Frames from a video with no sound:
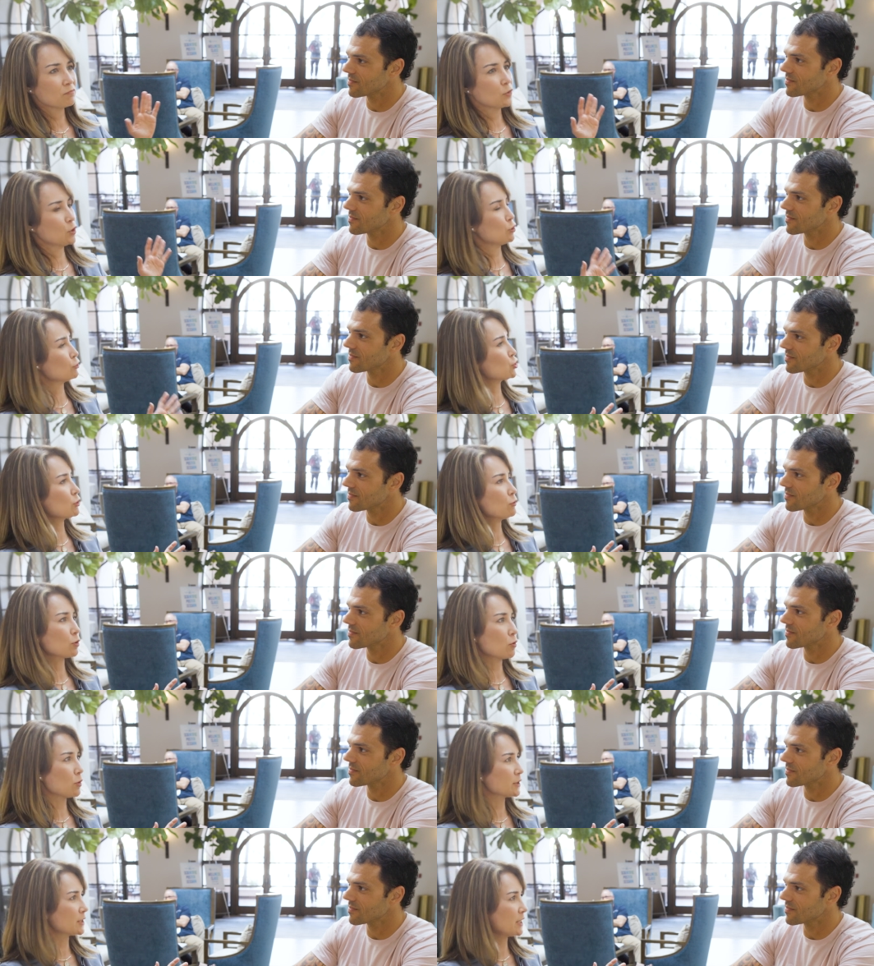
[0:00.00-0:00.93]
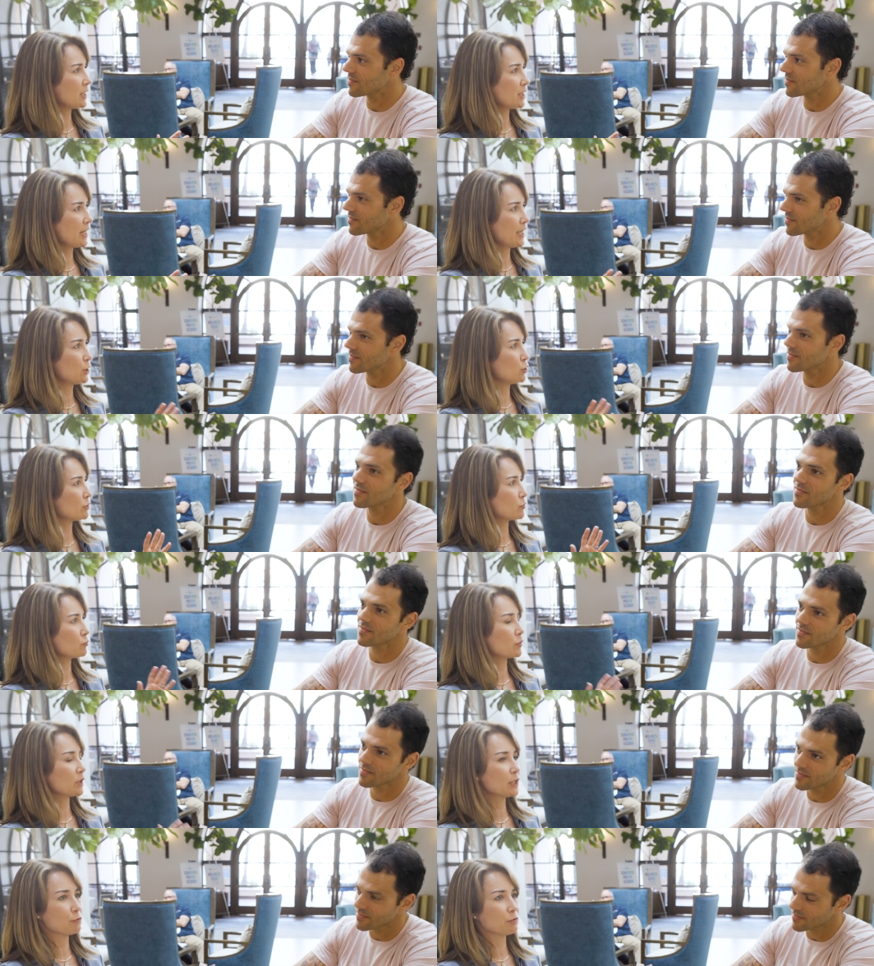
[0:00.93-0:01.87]
Speaker 1: you're still golden and you can
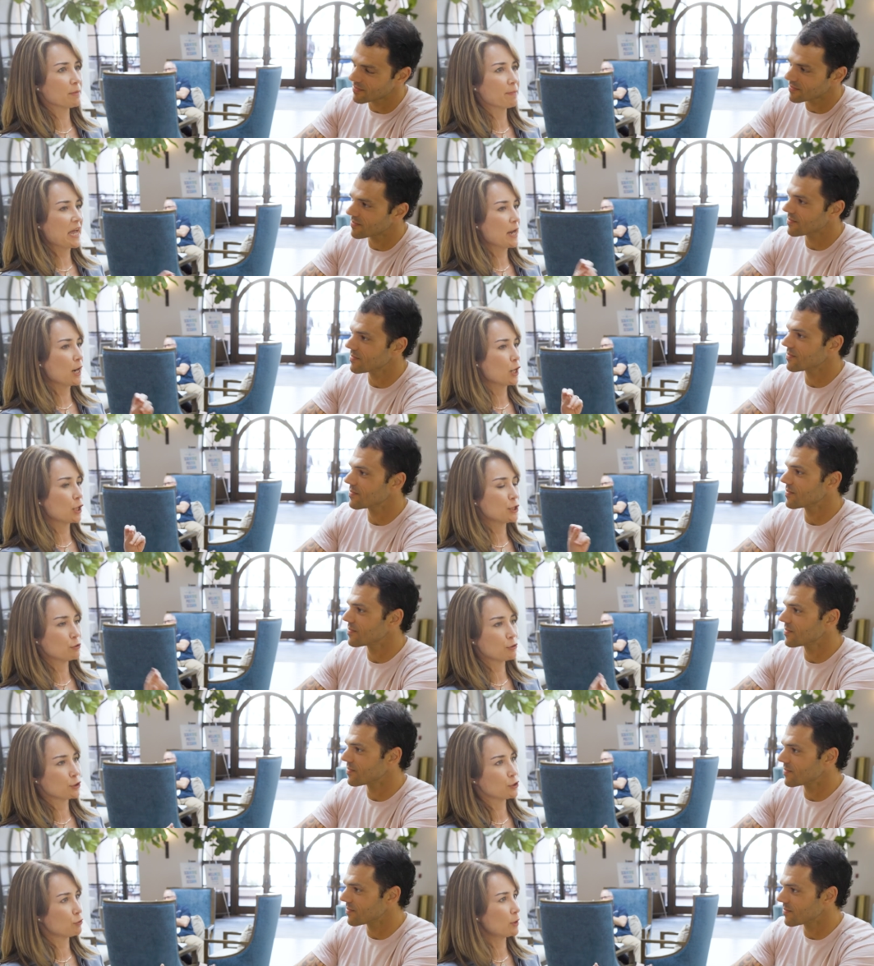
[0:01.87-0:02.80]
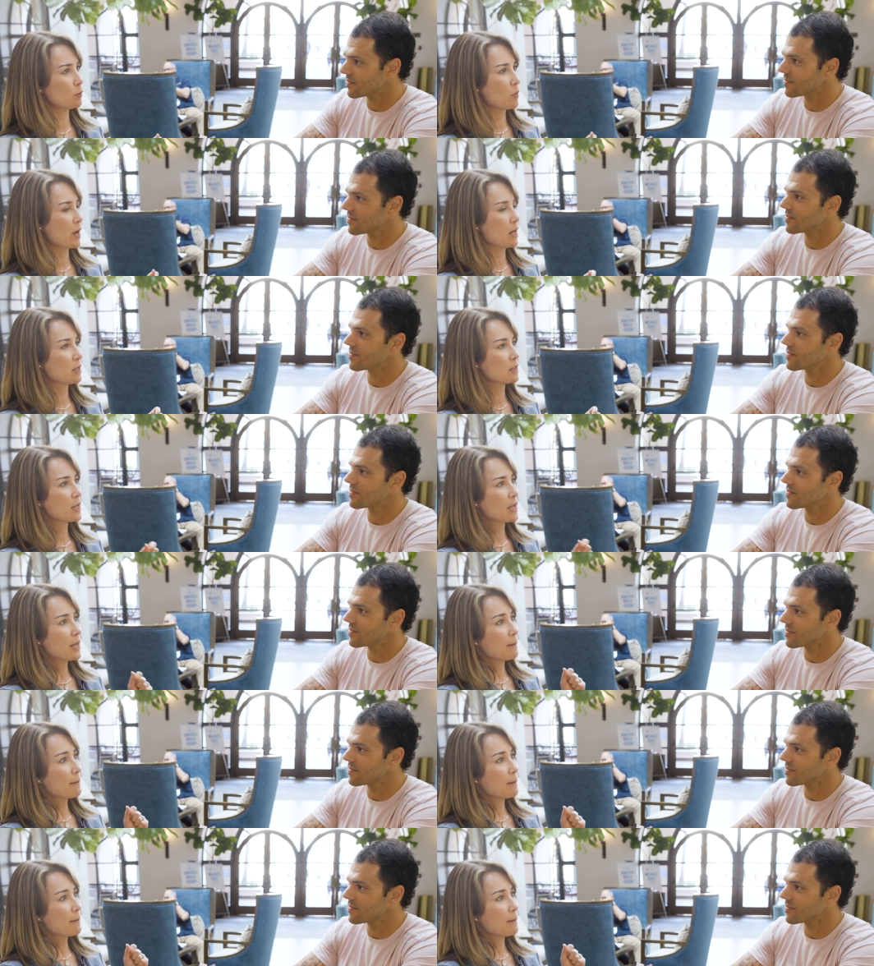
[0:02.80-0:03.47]
really repair, you're doing well.